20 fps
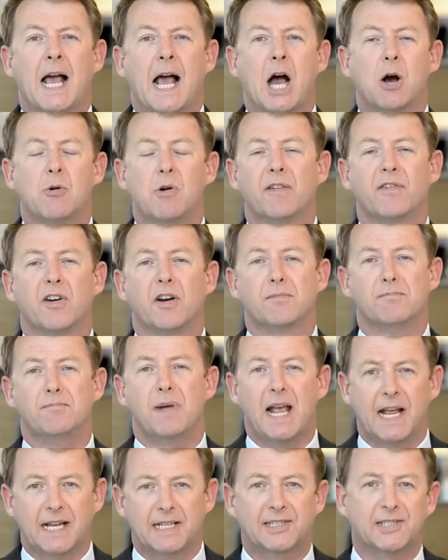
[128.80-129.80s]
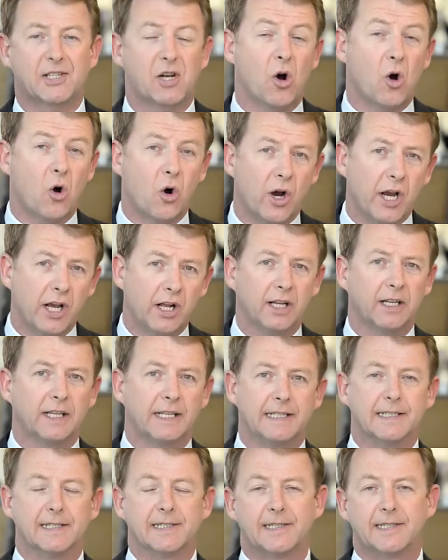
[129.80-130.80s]
However, Maersk Oil
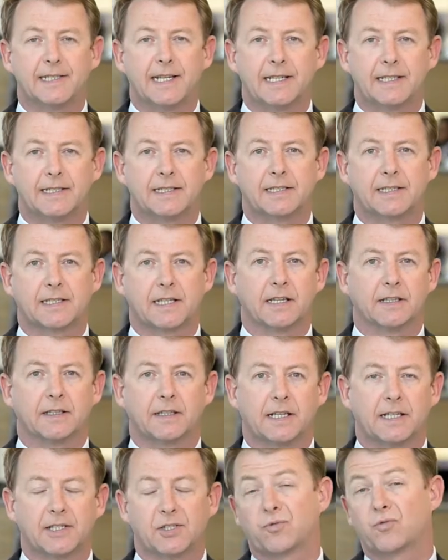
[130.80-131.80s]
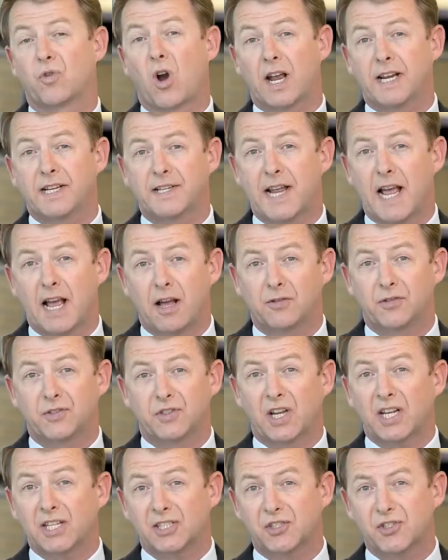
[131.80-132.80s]
insists that this write-down
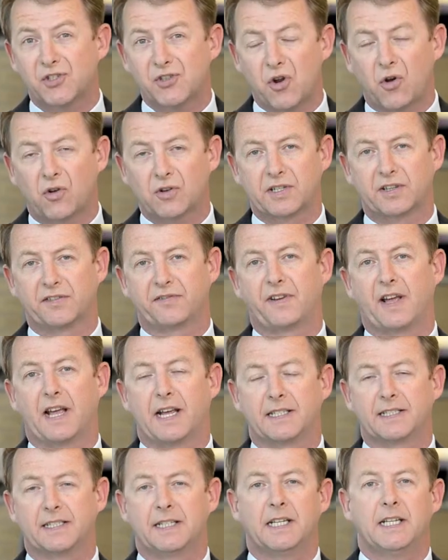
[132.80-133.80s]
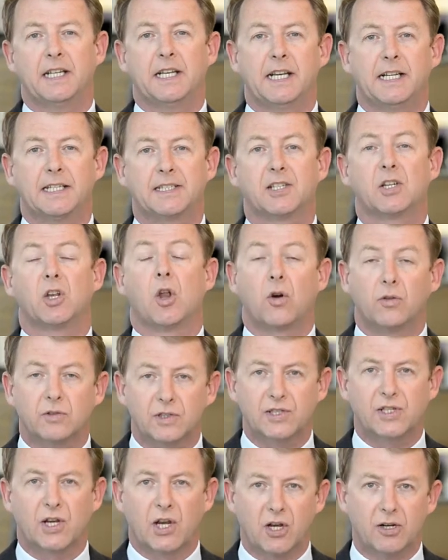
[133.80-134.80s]
does not affect its
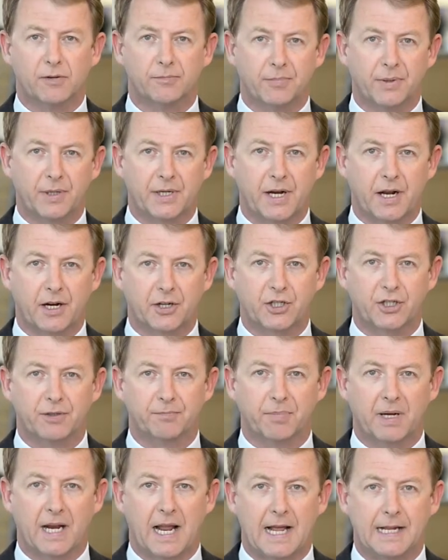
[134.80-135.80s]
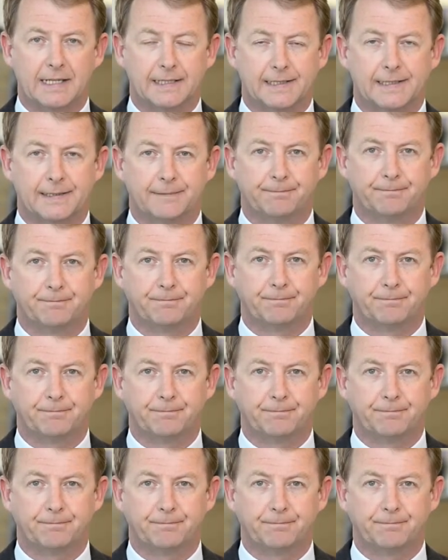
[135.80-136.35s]
long-term production plans.